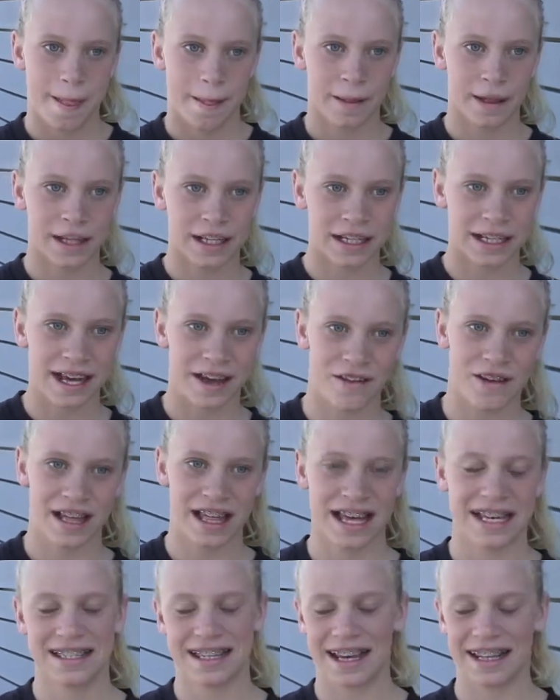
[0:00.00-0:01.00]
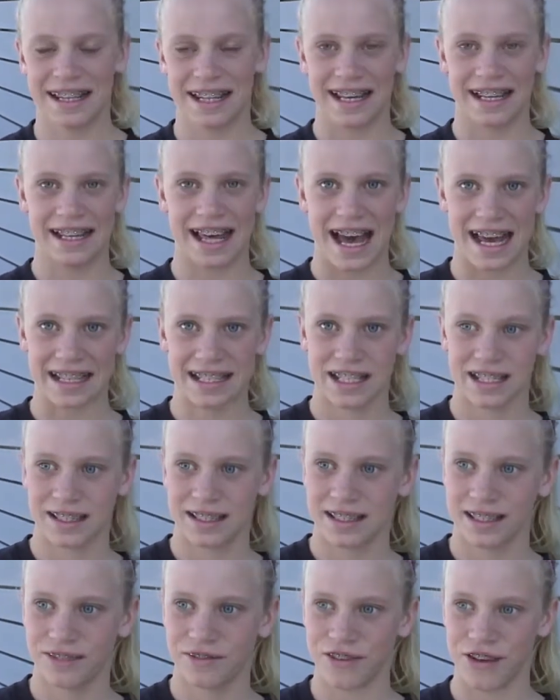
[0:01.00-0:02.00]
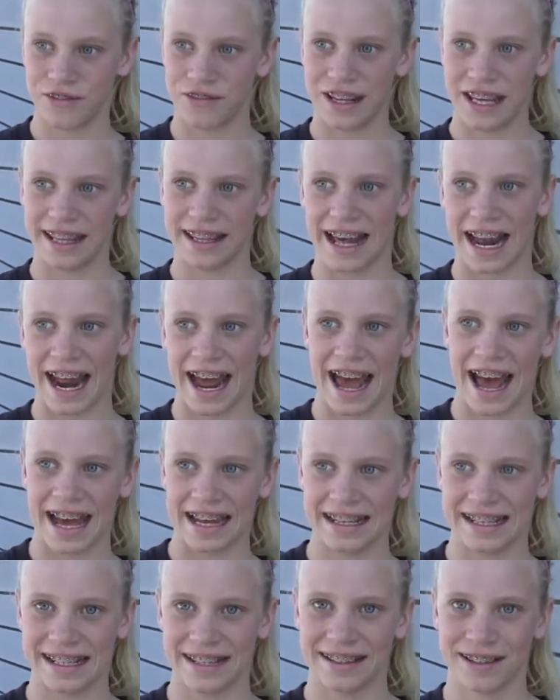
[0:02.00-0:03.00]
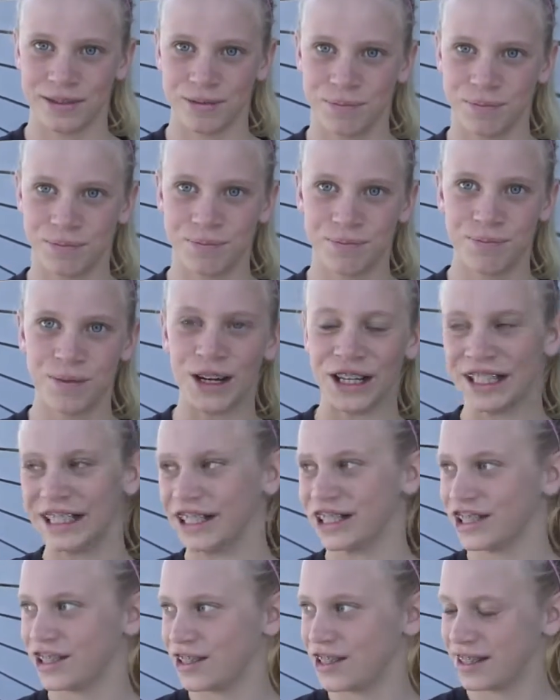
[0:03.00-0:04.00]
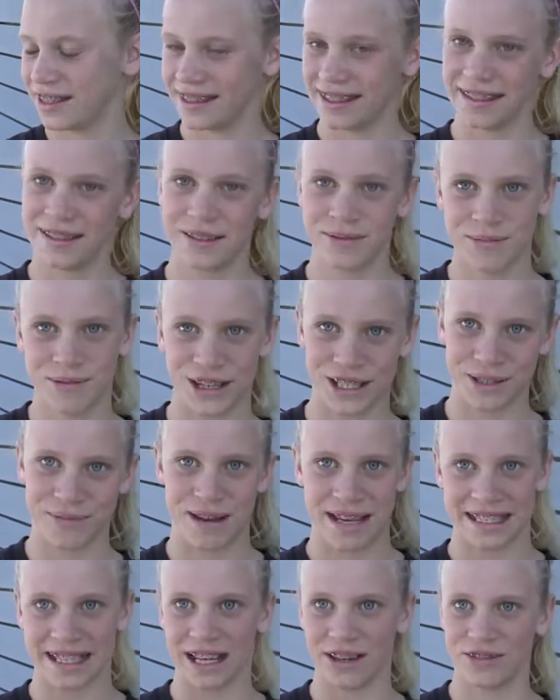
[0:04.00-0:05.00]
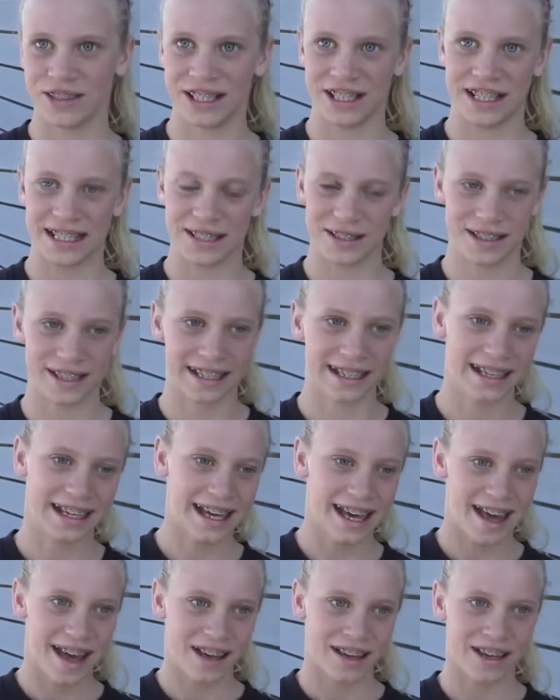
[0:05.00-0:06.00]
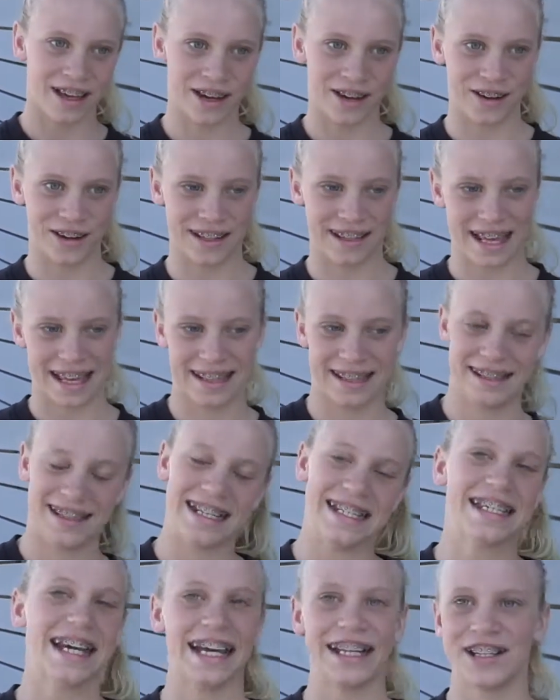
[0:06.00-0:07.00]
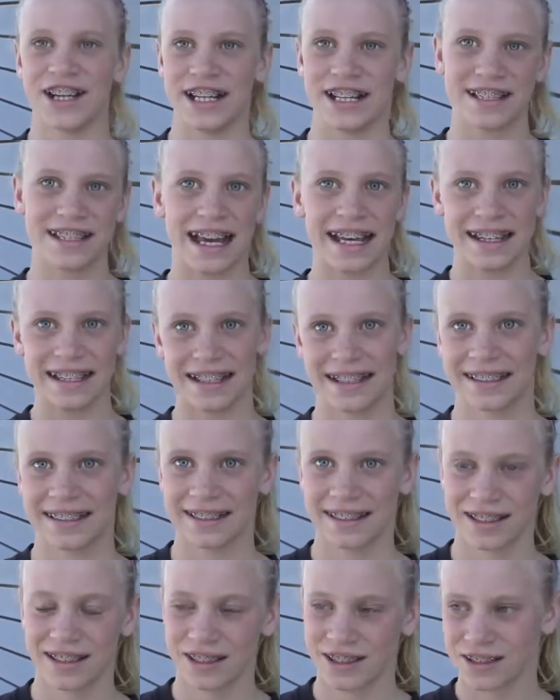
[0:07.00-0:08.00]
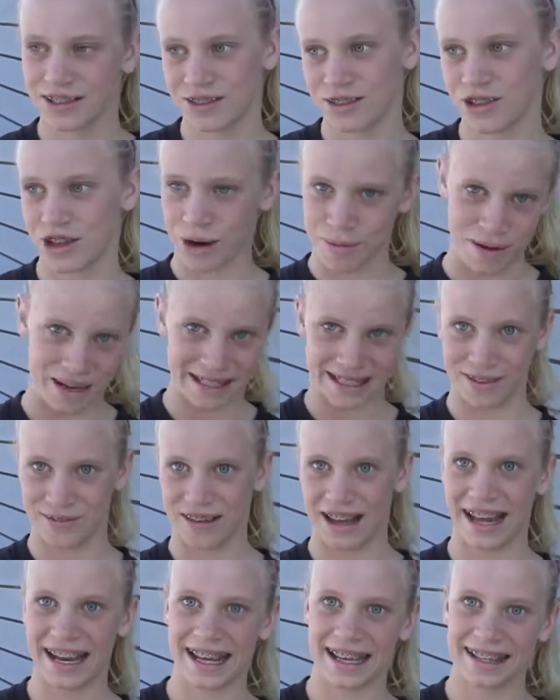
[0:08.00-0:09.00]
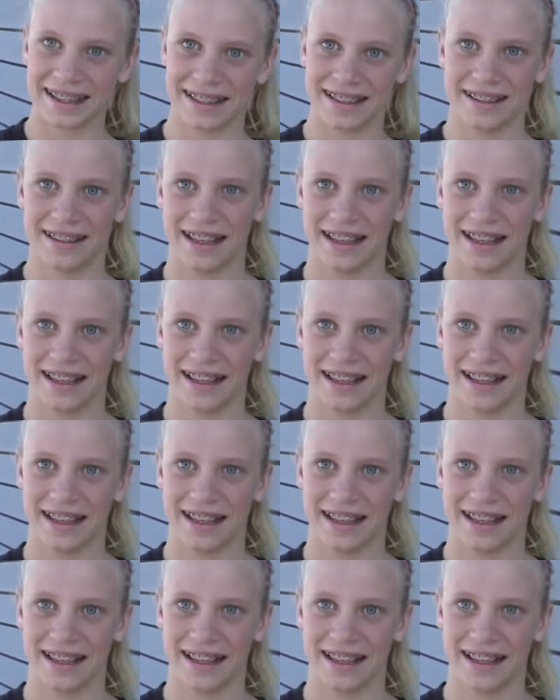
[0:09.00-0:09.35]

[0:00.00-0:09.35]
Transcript: Well, I realized on the last sticky that I had to push push myself to just go, and then the touch I just had to throw myself at it.